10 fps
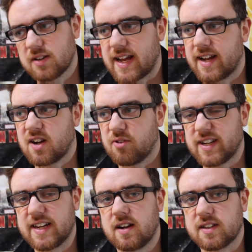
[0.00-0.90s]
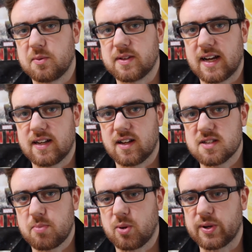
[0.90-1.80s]
Okay, I can't really argue with that
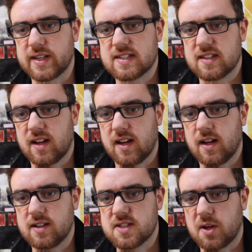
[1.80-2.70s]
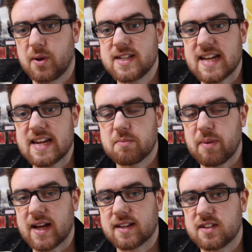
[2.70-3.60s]
last point, so I take
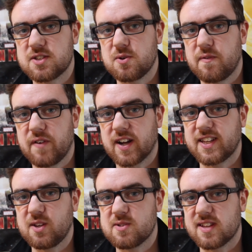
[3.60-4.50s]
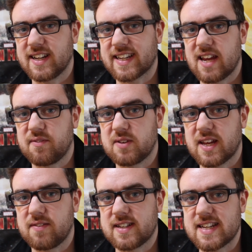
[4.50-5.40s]
back the 2 fuck yous that I gave you,
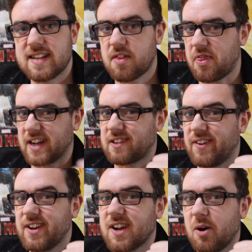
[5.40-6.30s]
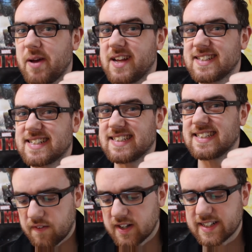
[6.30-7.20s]
David D. Thanks for your comment.
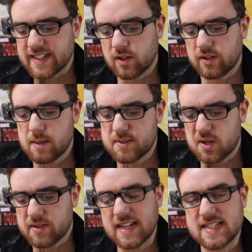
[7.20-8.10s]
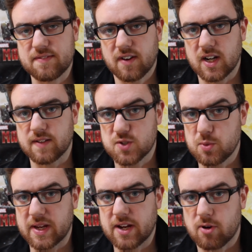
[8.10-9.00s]
Finally, on episode 85,
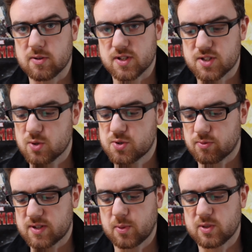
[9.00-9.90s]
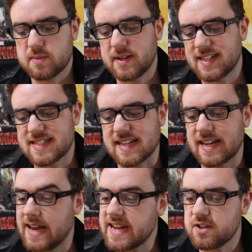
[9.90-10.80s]
Superheroes and Social Responsibility,
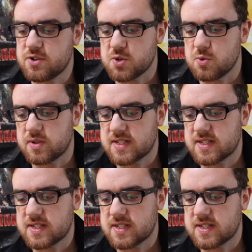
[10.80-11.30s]
Lane Dude